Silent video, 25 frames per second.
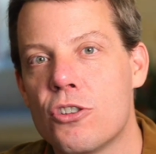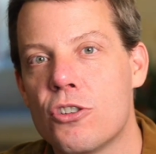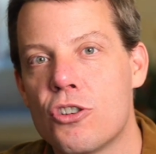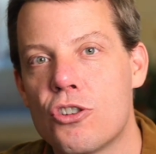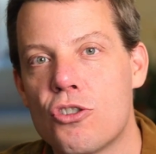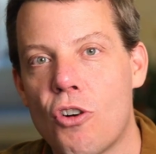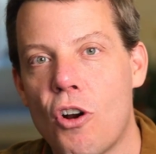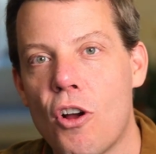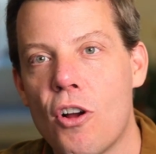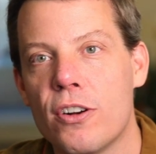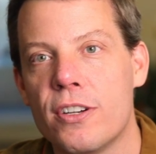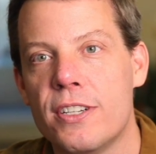
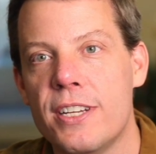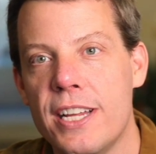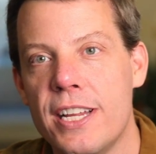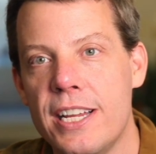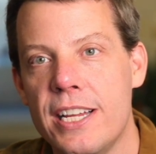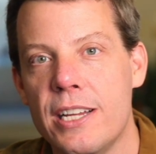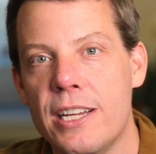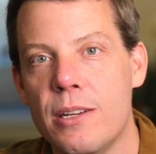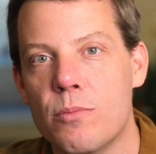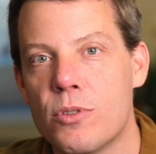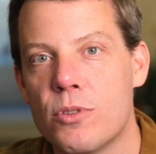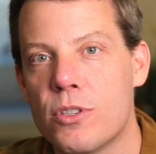strong
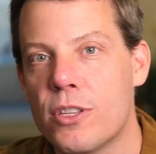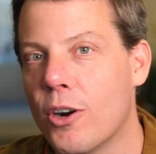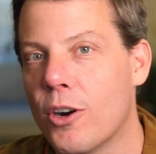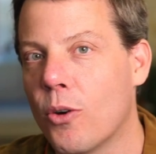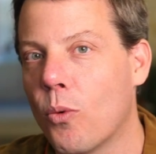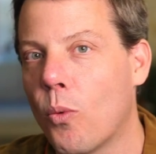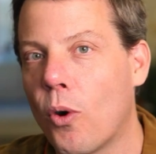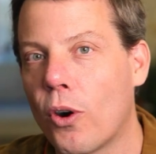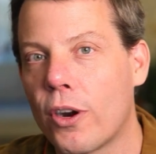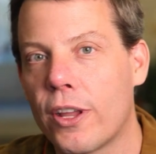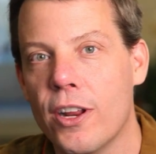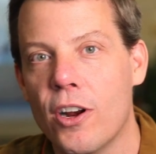teams that are
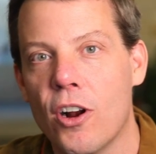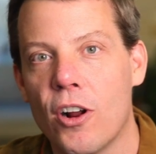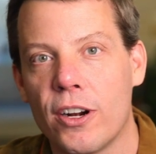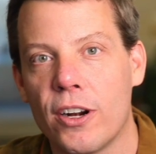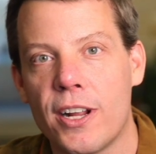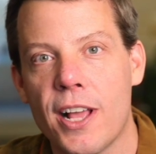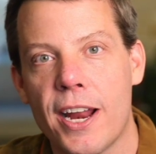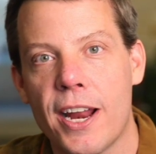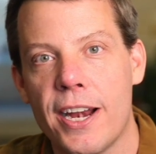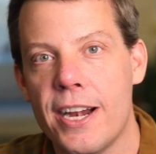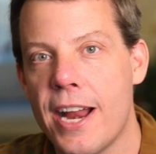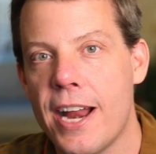working on
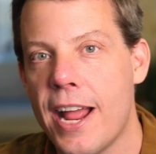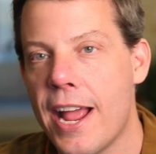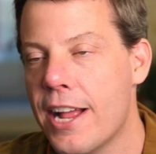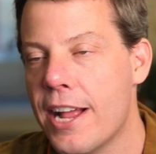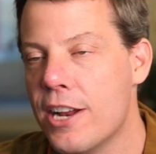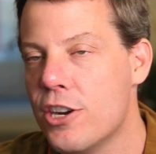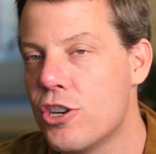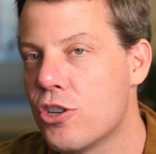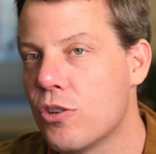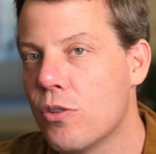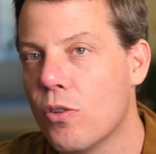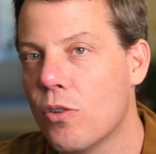cutting
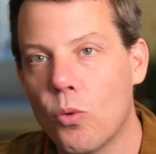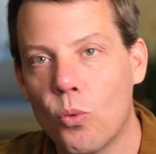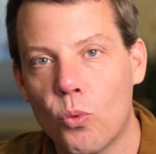edge,